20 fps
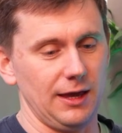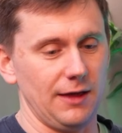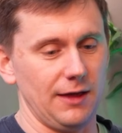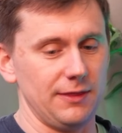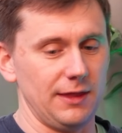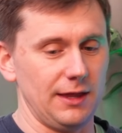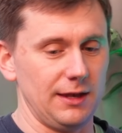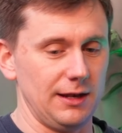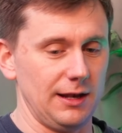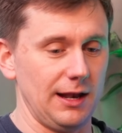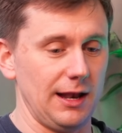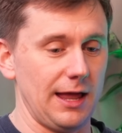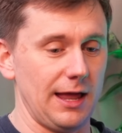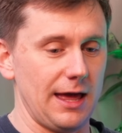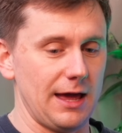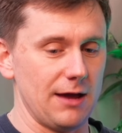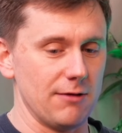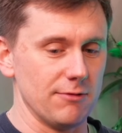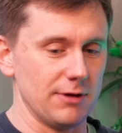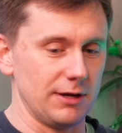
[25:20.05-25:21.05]
And then
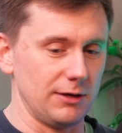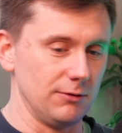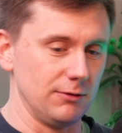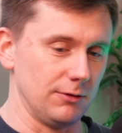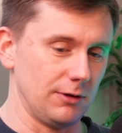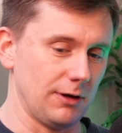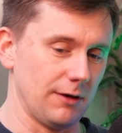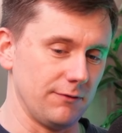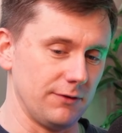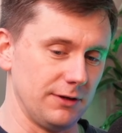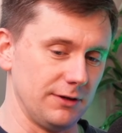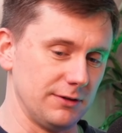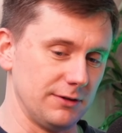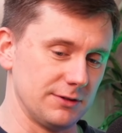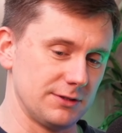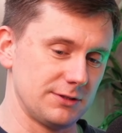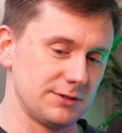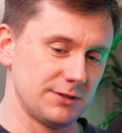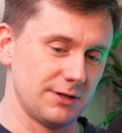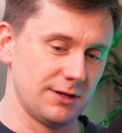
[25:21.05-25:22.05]
layering your
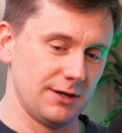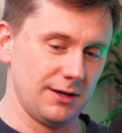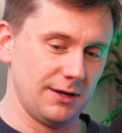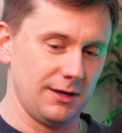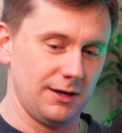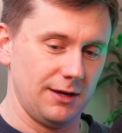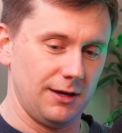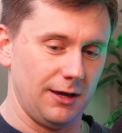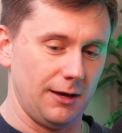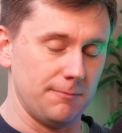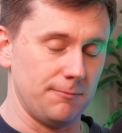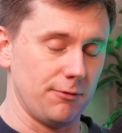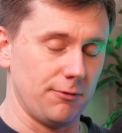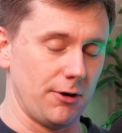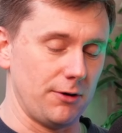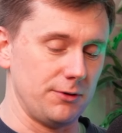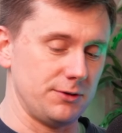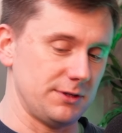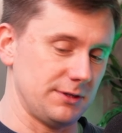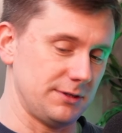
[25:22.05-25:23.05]
governance and
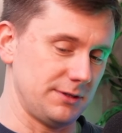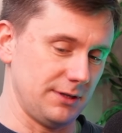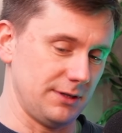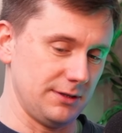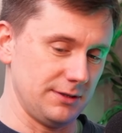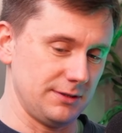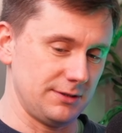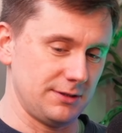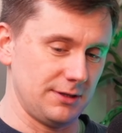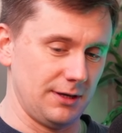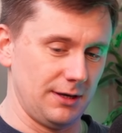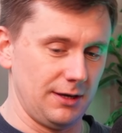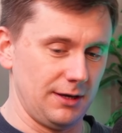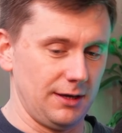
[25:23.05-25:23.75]
processes